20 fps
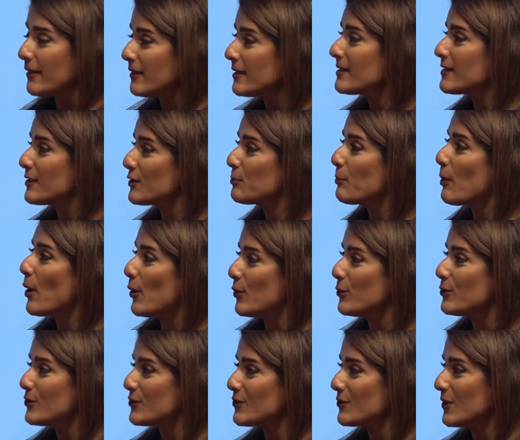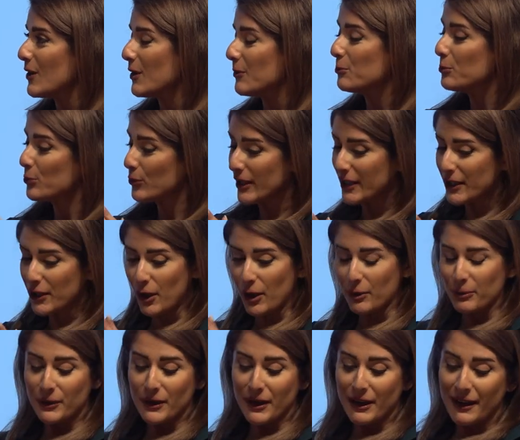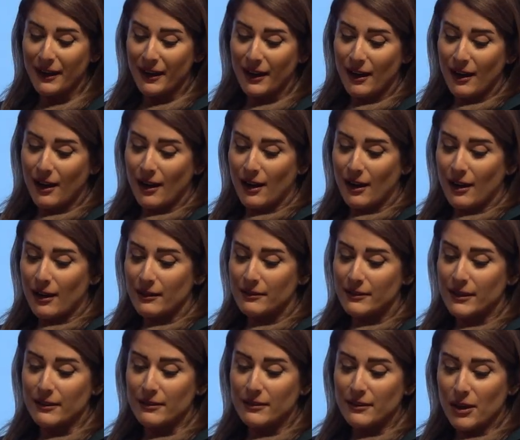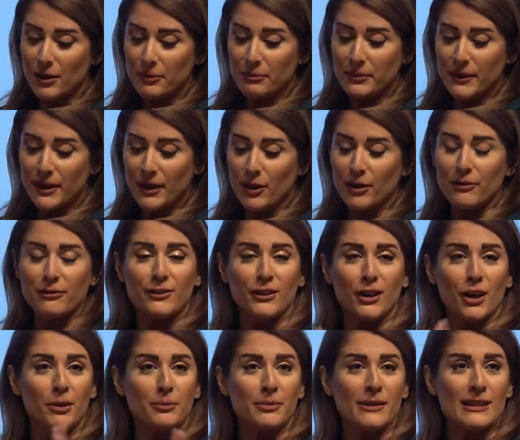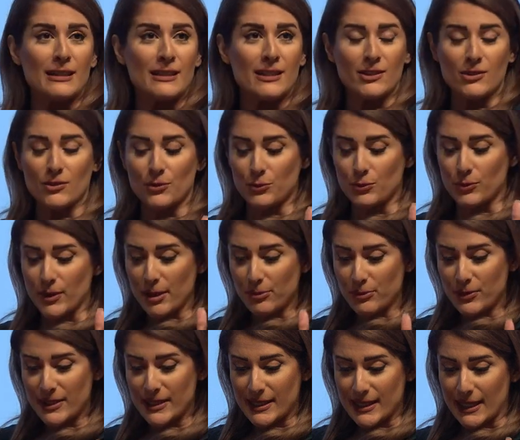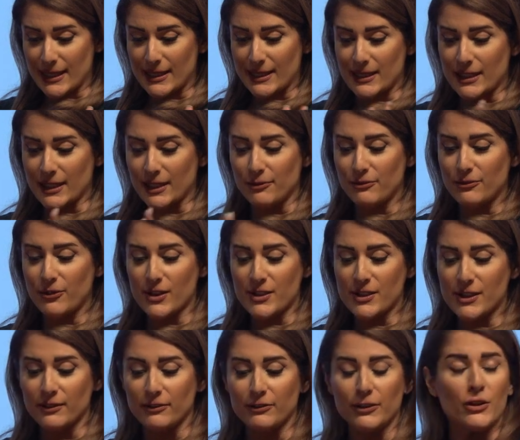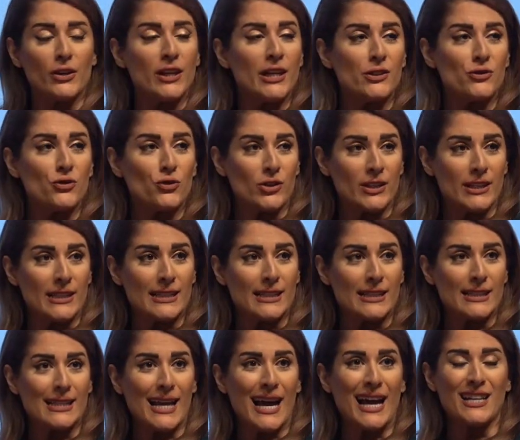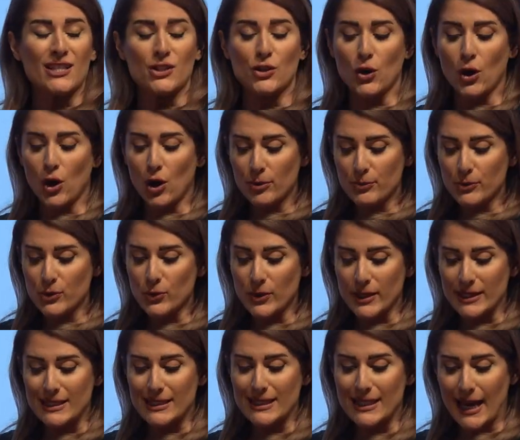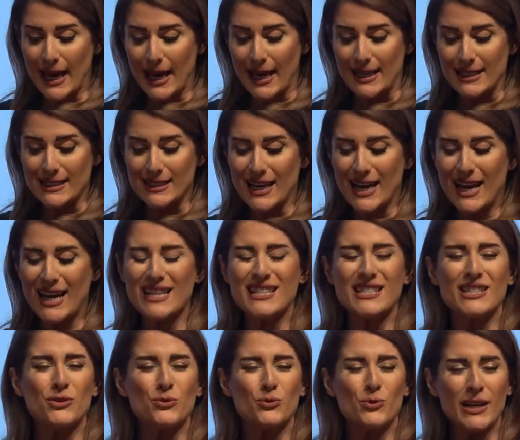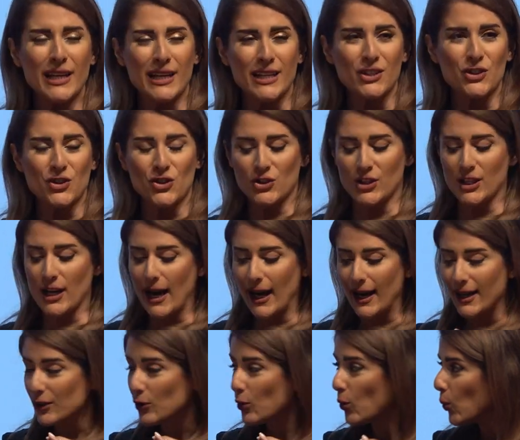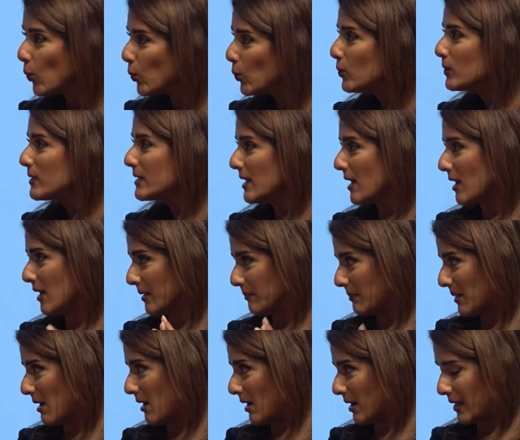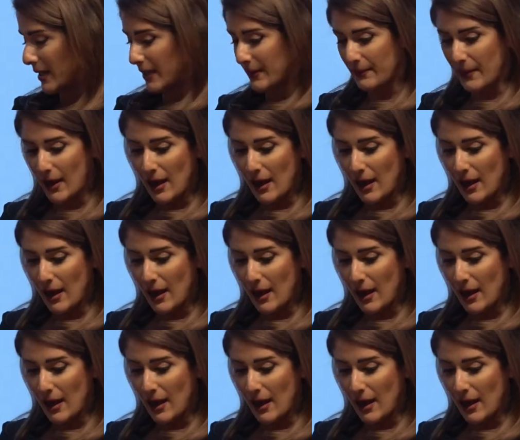this is pre-COP. The number of lobbyists representing fossil fuel interests at COP28 has reached an all-time high.